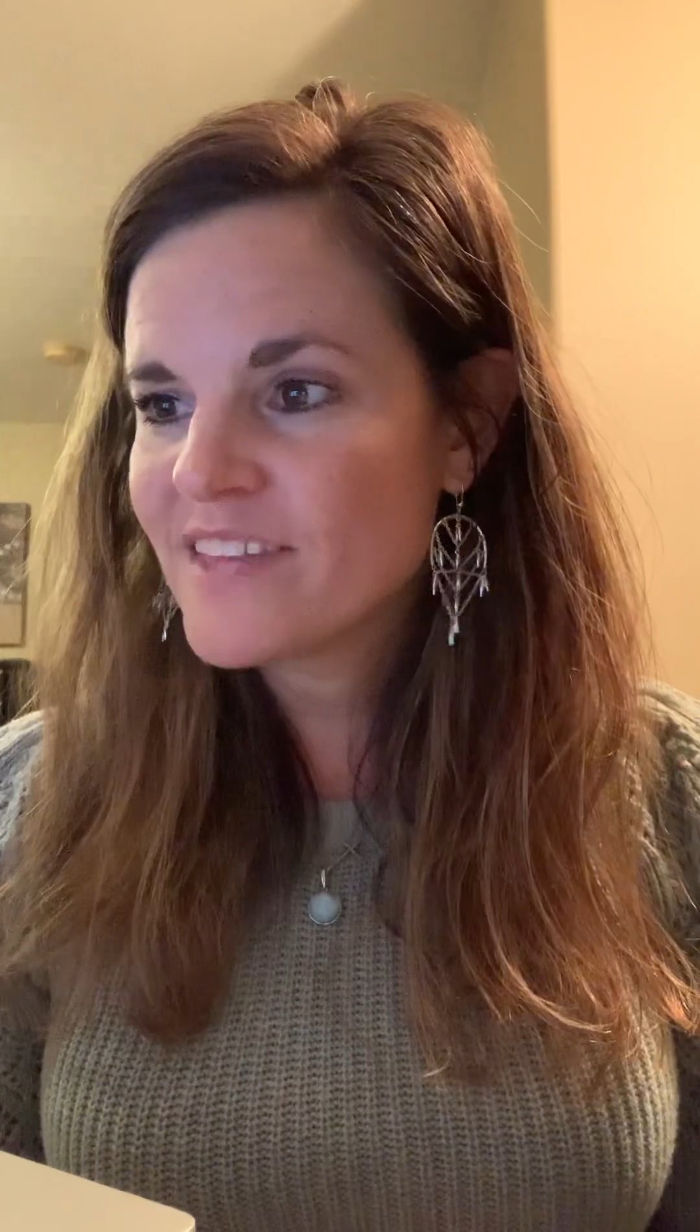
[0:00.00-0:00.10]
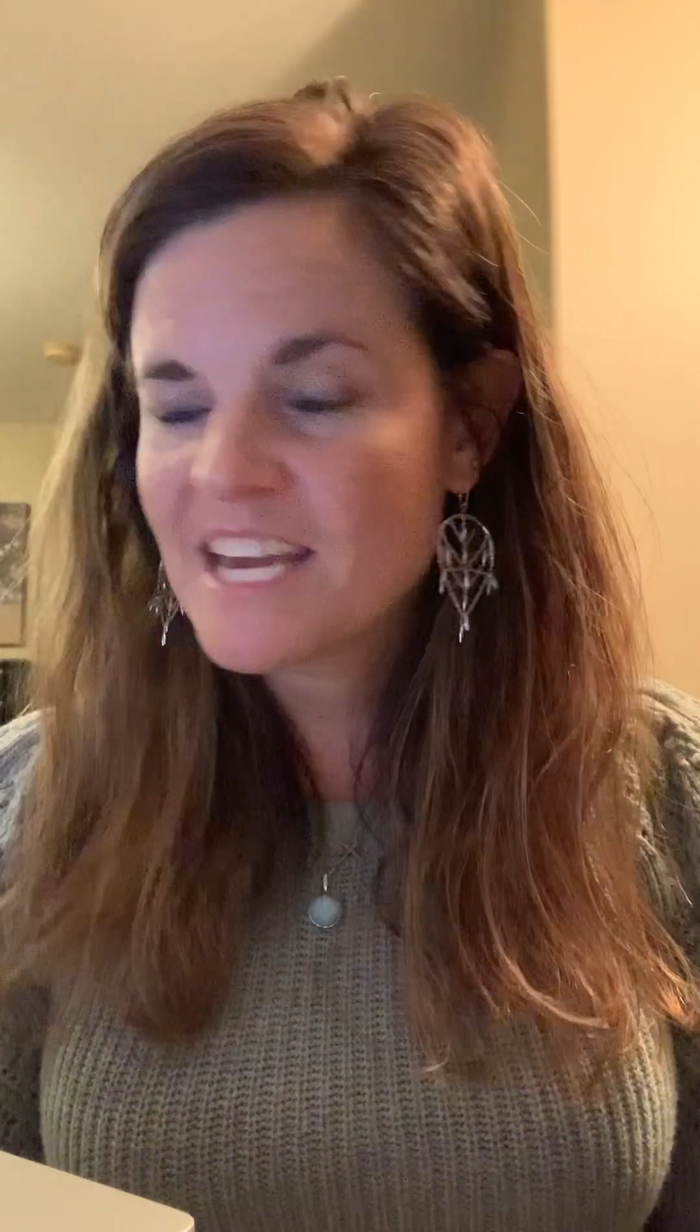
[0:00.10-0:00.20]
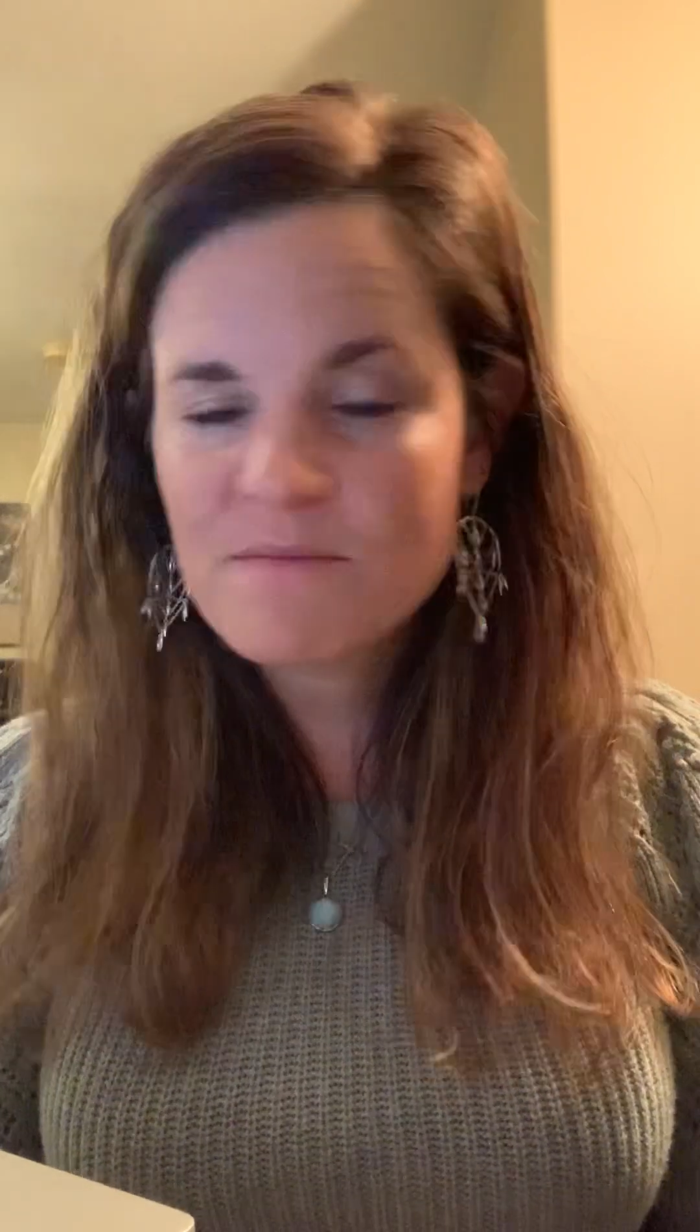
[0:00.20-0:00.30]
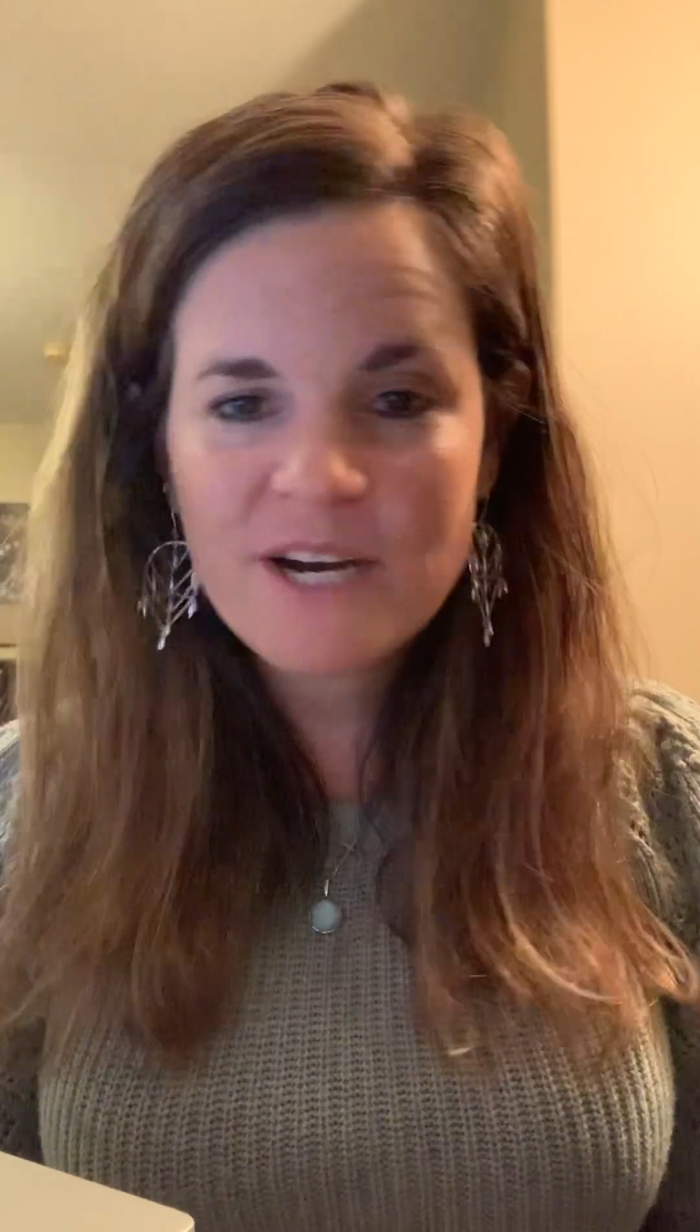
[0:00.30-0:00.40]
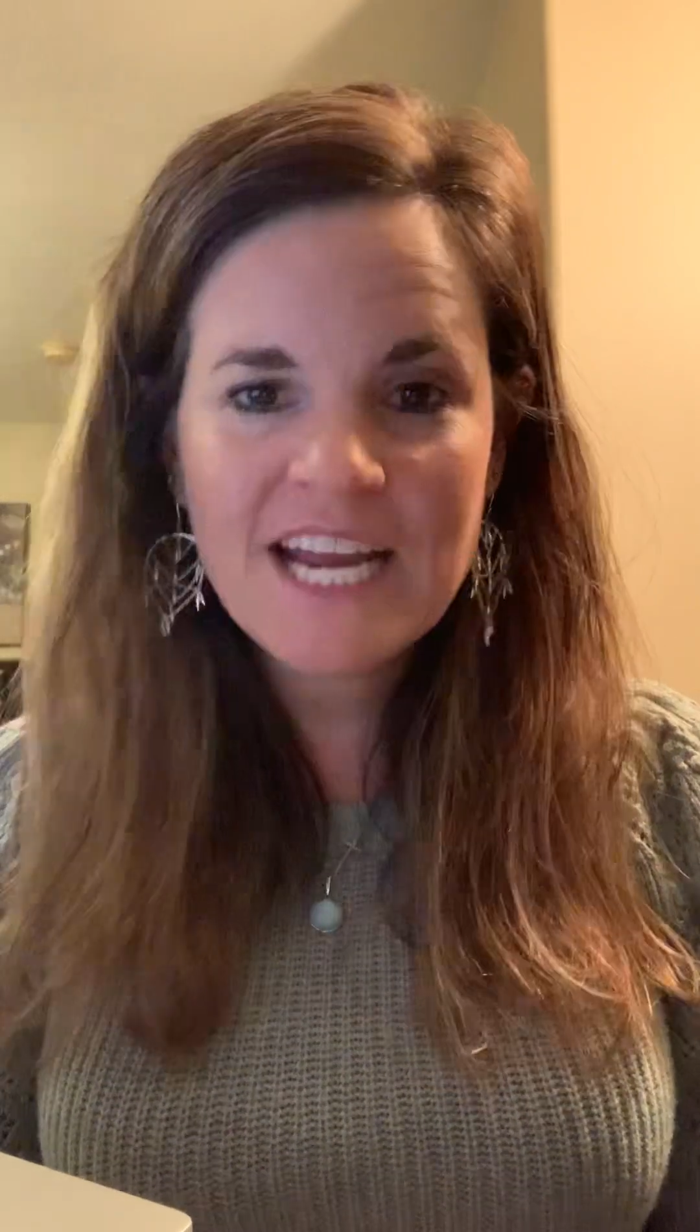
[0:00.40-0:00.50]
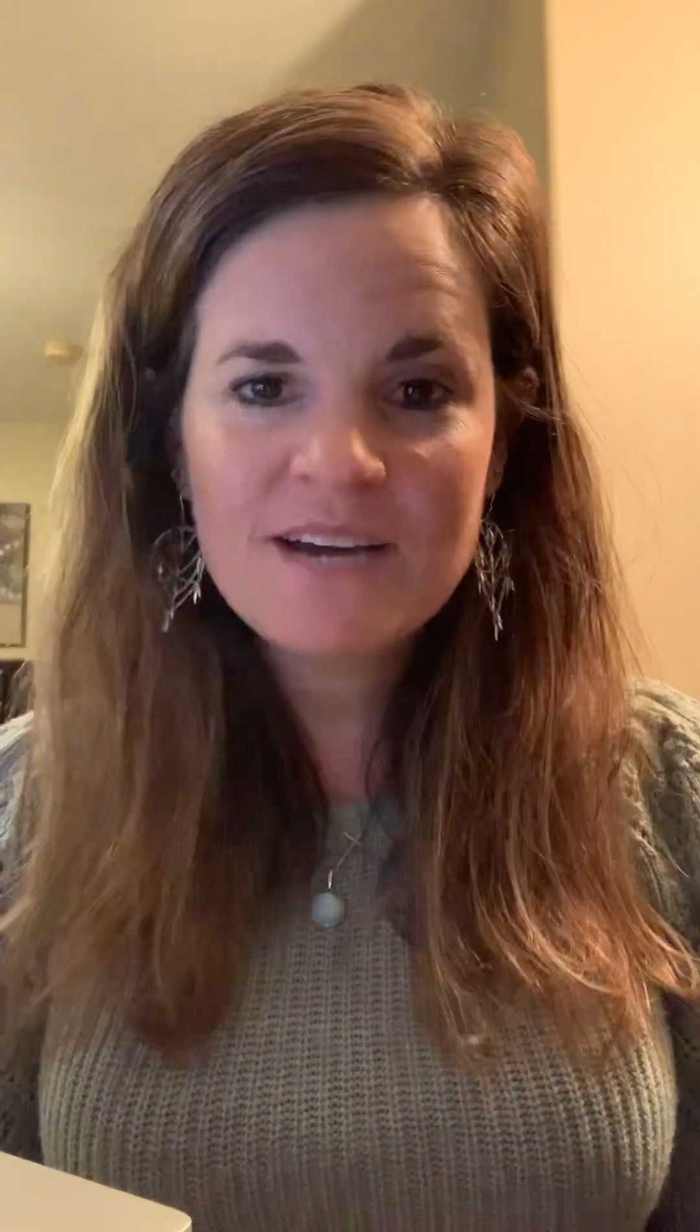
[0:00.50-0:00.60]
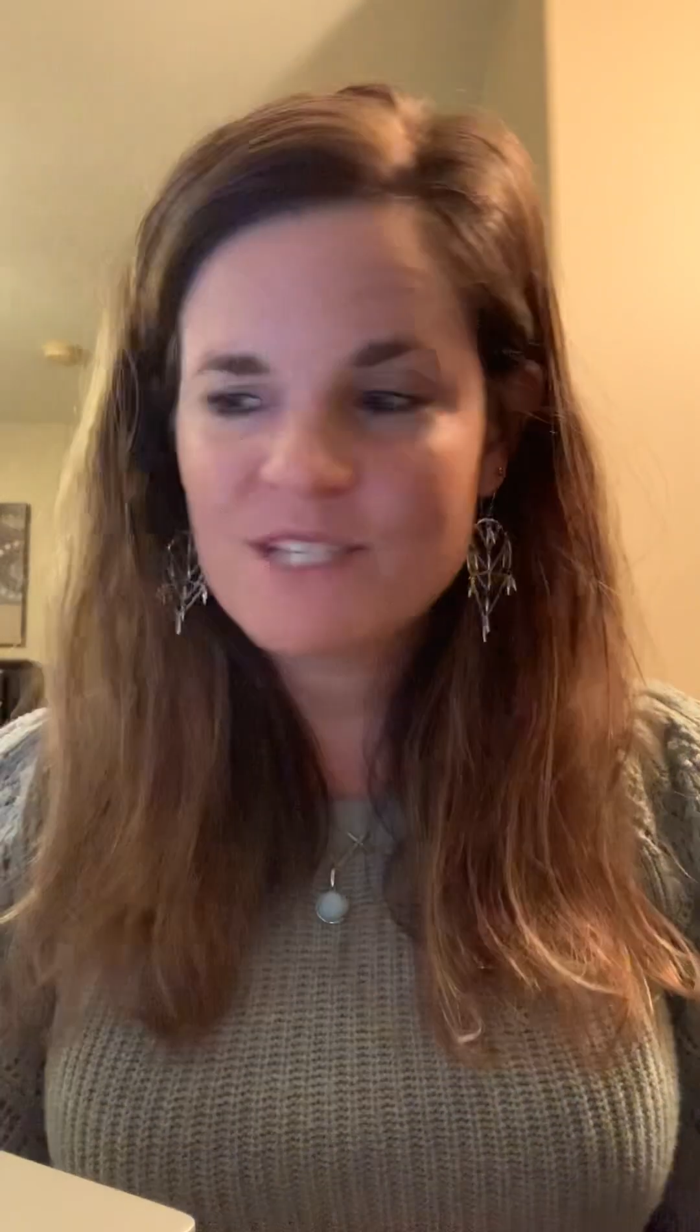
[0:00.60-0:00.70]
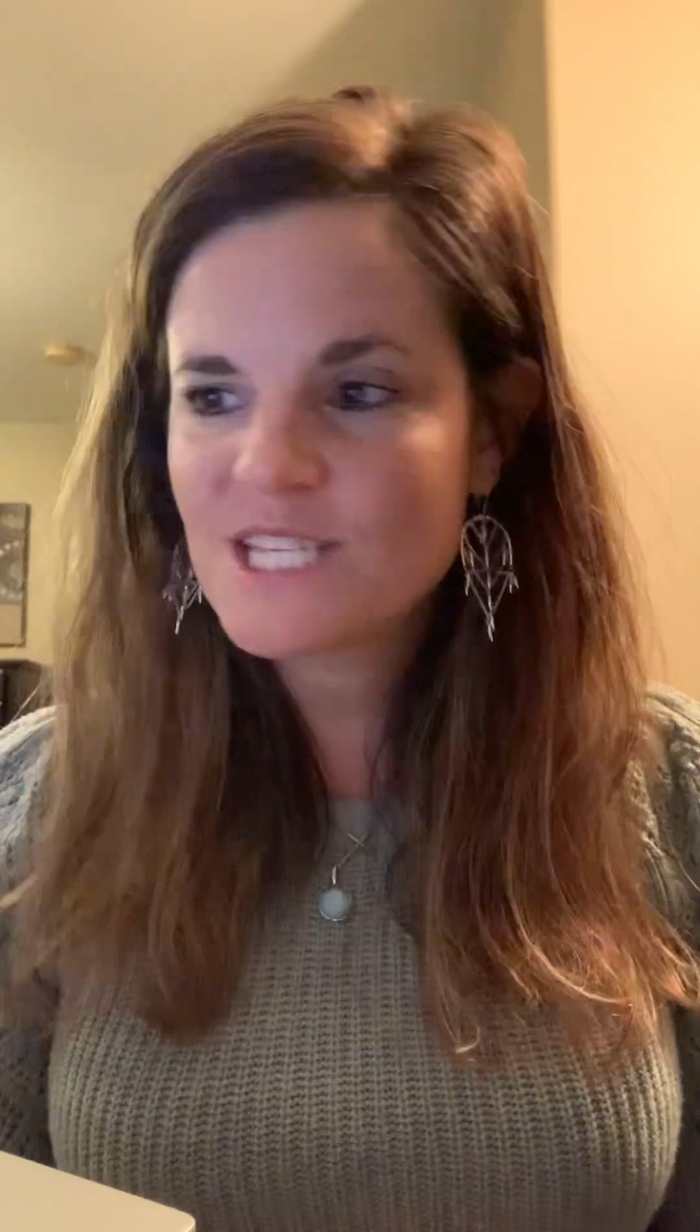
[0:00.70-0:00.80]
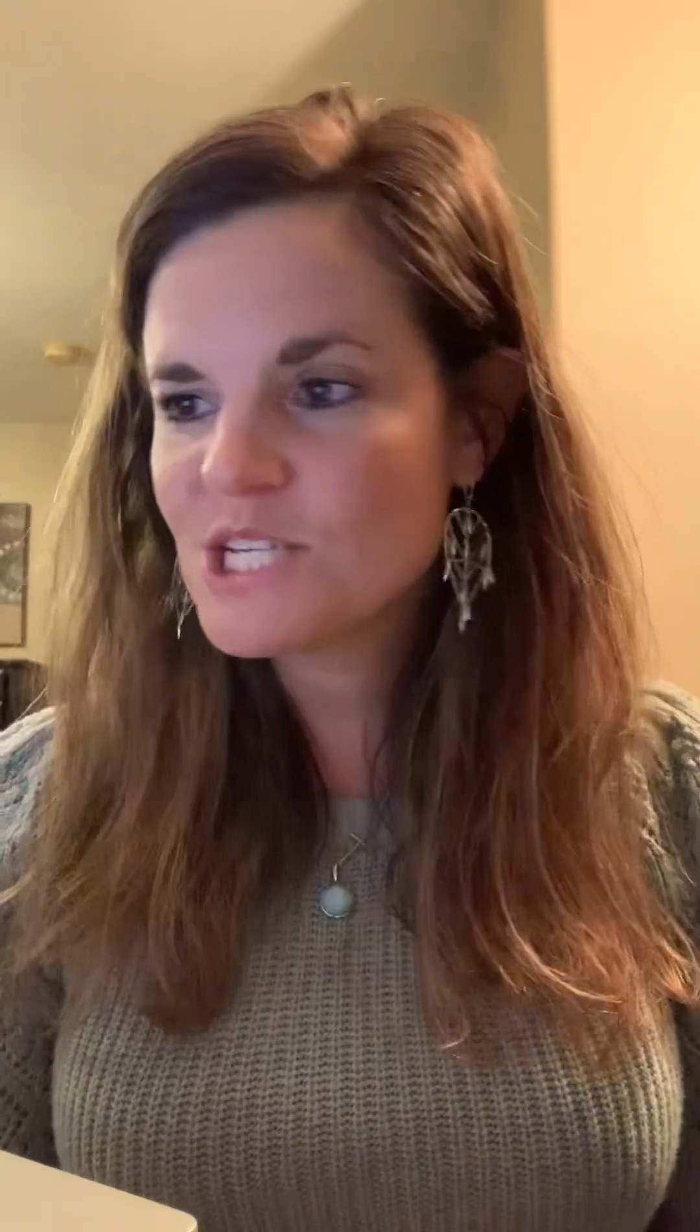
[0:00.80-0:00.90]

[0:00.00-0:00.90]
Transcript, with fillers: Abraham was